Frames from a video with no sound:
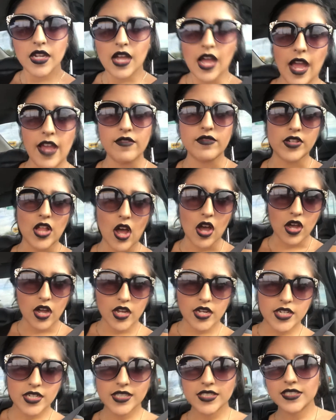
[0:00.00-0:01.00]
Hi
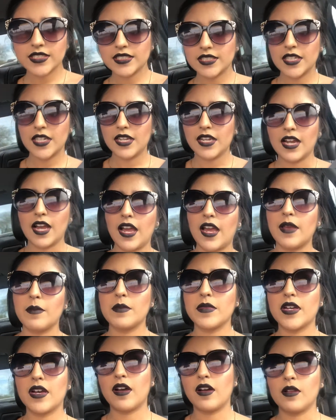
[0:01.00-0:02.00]
vlog.
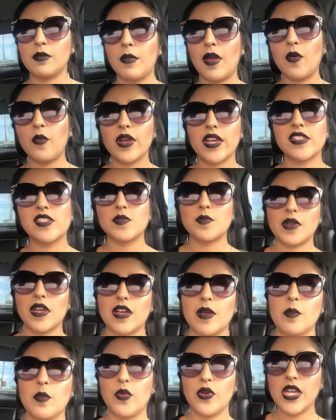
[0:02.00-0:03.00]
I'm on my way to
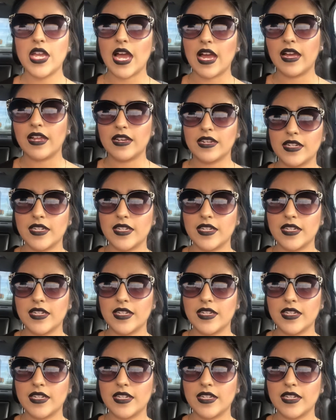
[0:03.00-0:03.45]
pick up Briana